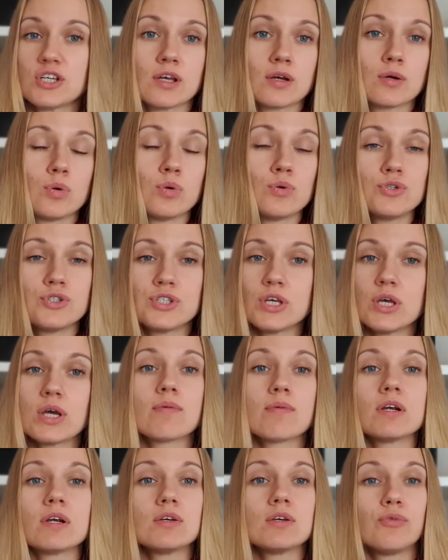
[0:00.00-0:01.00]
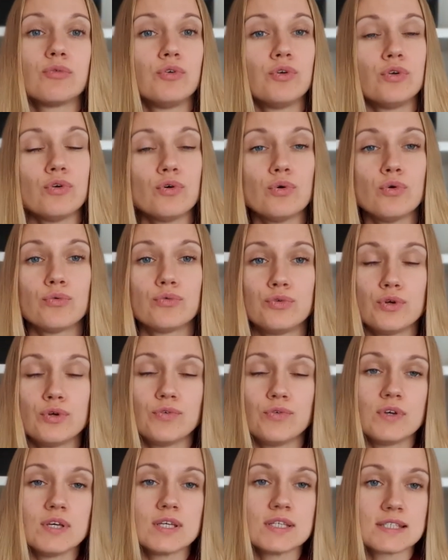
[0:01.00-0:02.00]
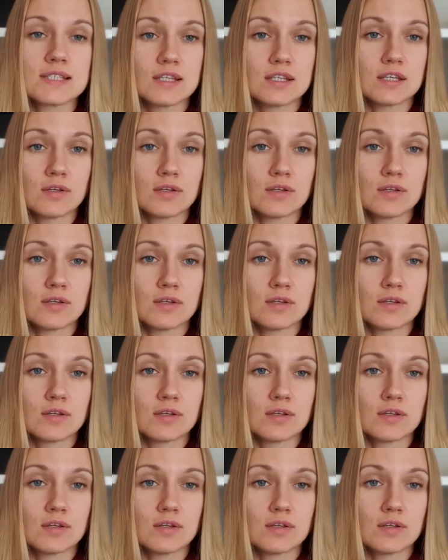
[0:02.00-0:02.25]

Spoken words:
acoustic, there are a few things that